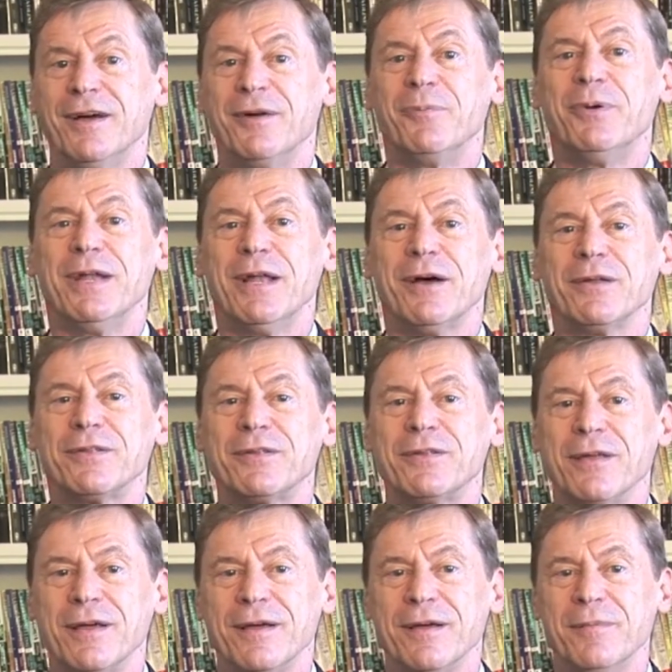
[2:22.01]

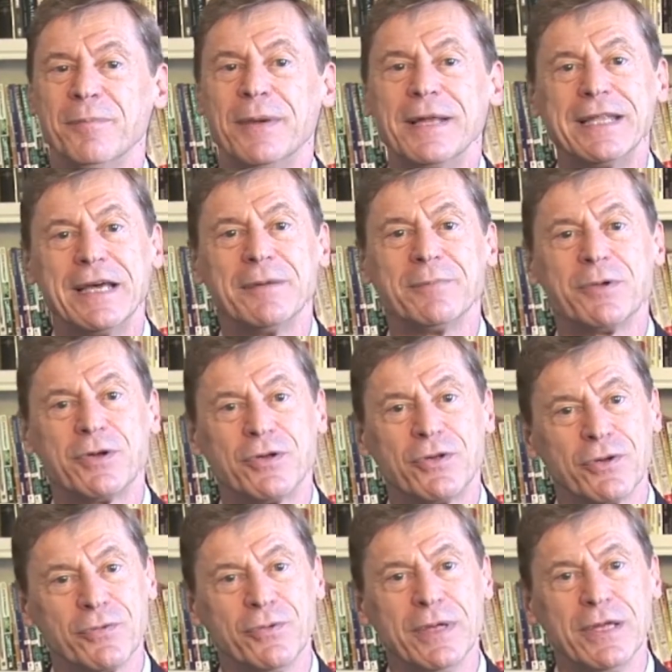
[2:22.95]
without Madame
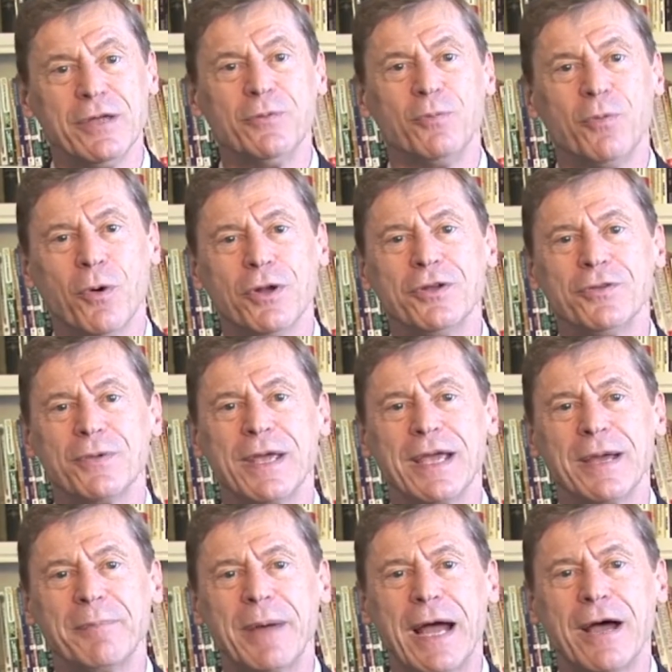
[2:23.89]
Curie
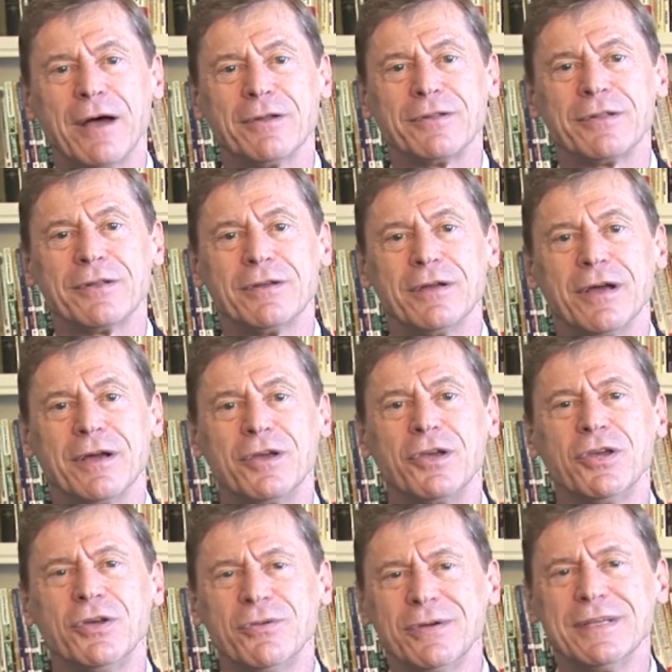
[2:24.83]
wondering about a
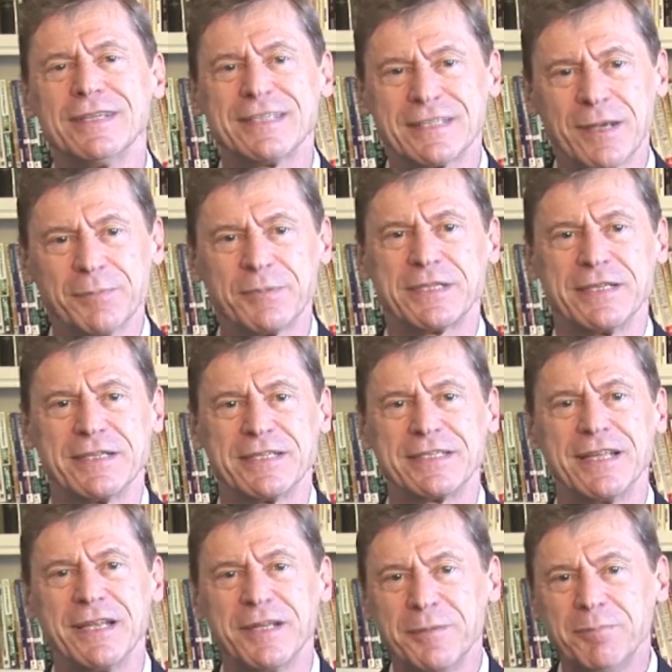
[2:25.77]
curious substance
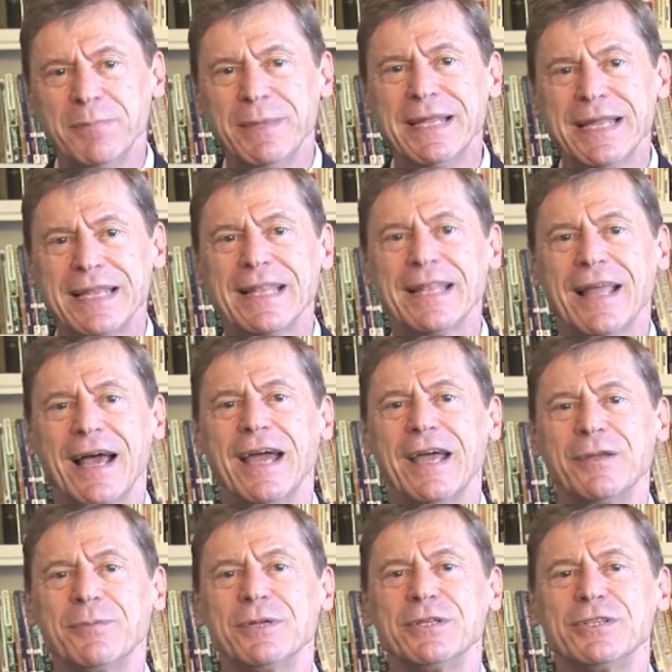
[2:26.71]
that emitted
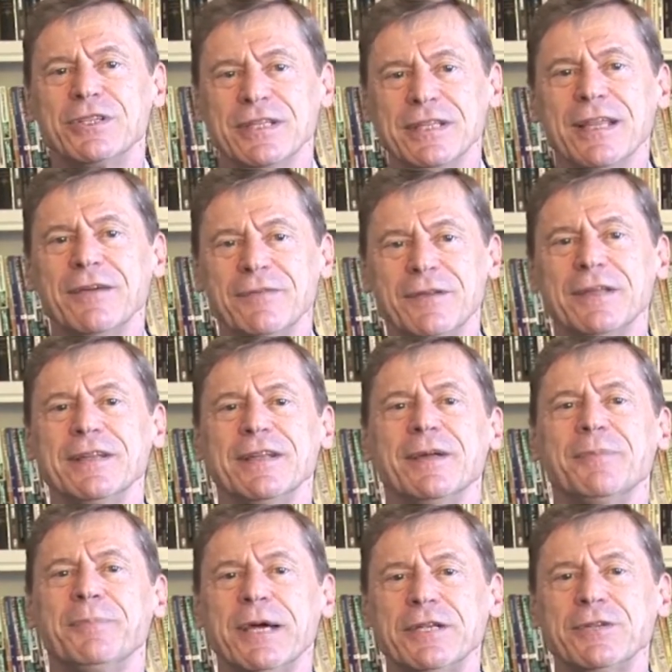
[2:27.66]
light when she left it
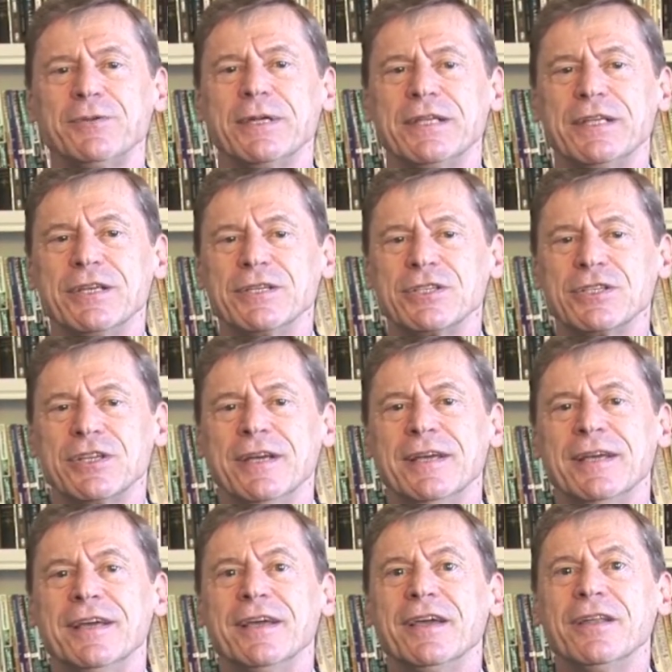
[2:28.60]
in a petri dish
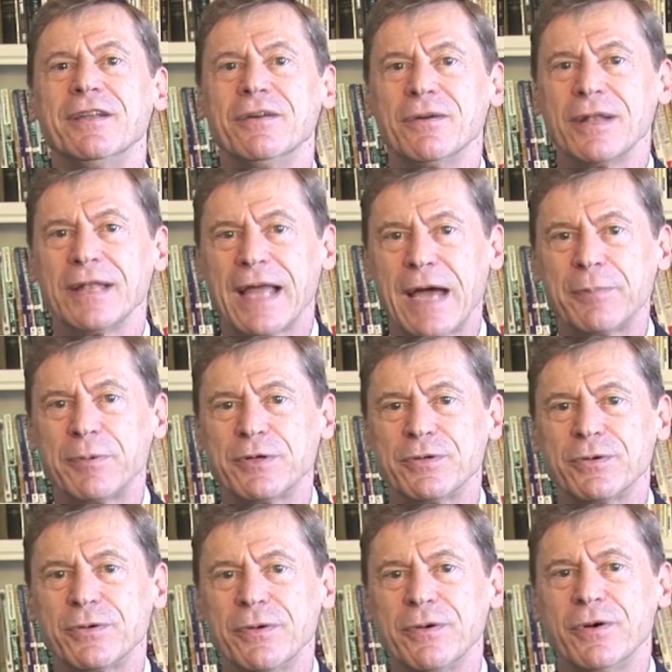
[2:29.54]
in her
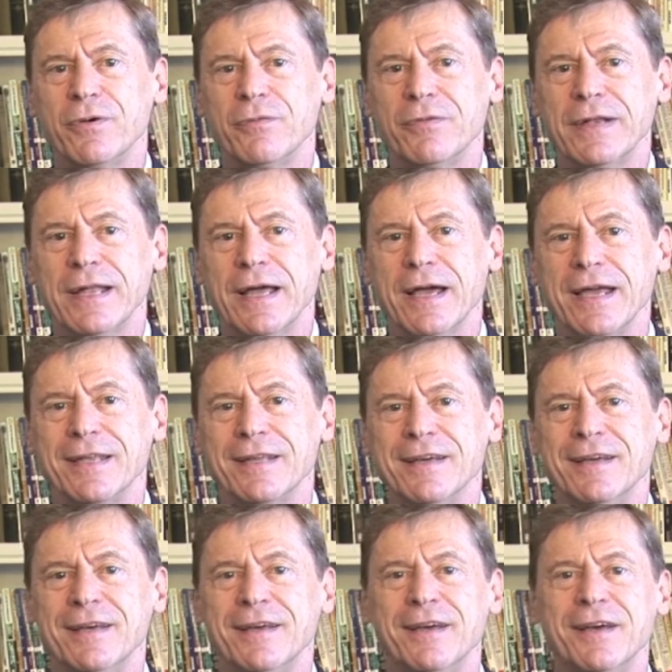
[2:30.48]
laboratory overnight.
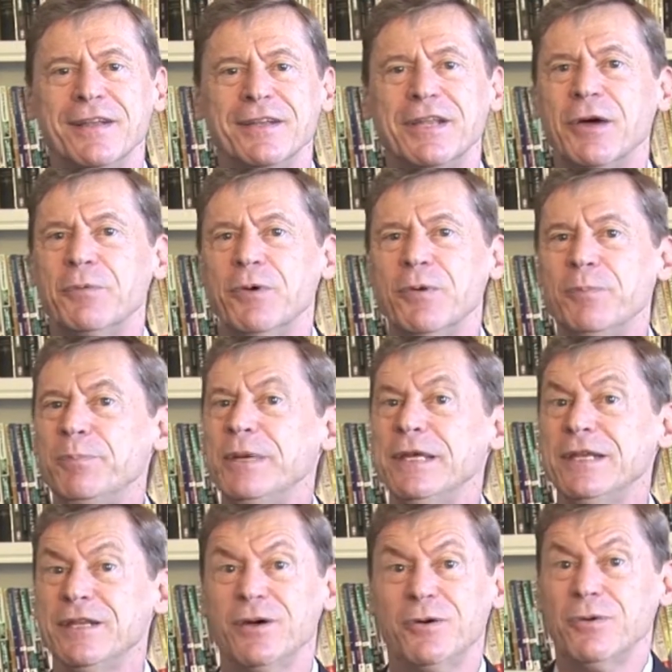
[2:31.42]
There would
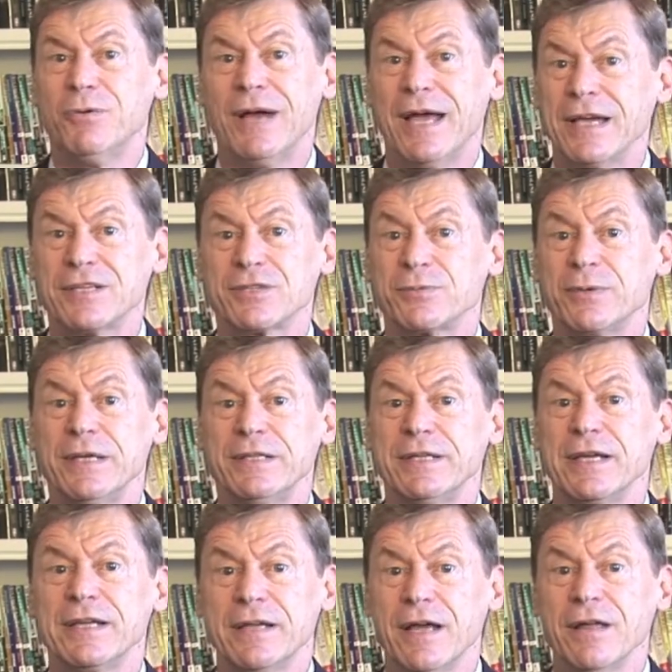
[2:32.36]
be no X ray
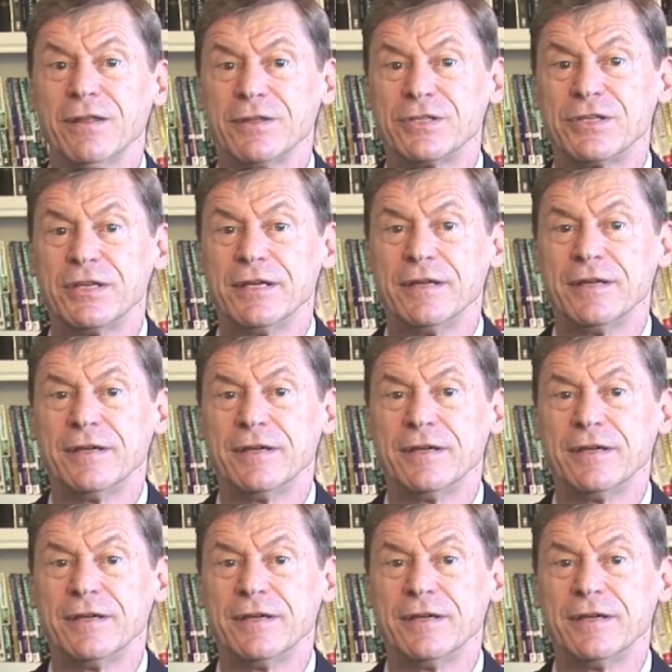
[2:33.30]
technology.